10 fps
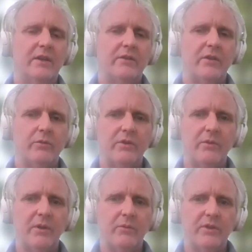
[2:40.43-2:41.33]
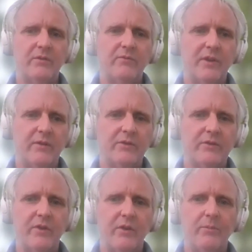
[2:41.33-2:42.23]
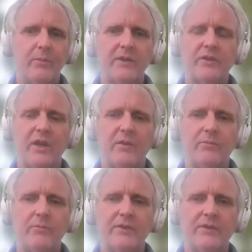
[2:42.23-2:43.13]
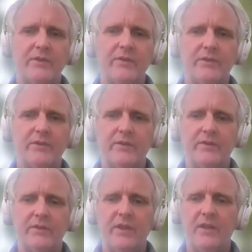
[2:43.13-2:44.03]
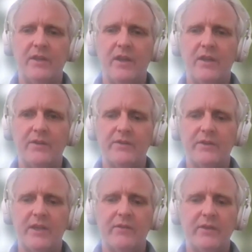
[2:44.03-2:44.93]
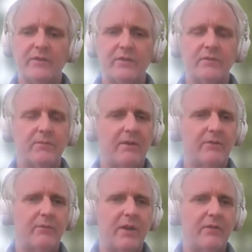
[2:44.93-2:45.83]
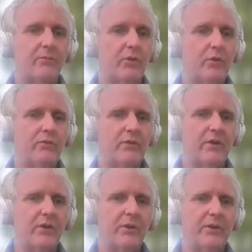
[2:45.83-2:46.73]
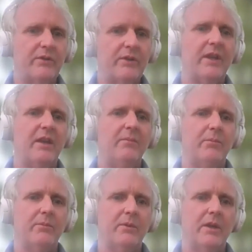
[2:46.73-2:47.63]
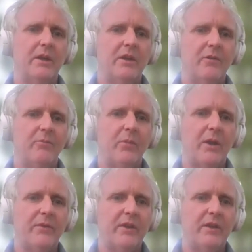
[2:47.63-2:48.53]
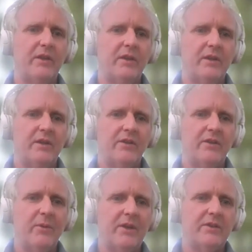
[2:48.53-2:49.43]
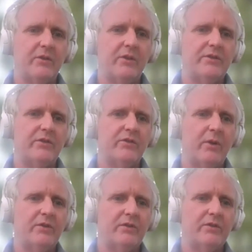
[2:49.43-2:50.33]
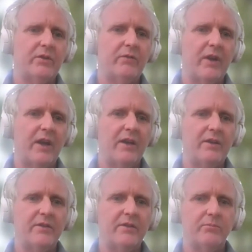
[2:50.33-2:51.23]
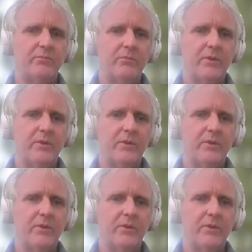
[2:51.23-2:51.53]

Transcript: So it was in very bad shape. Now, since then, I understand things have improved a little bit in that camp, but the humanitarian situation in Afar is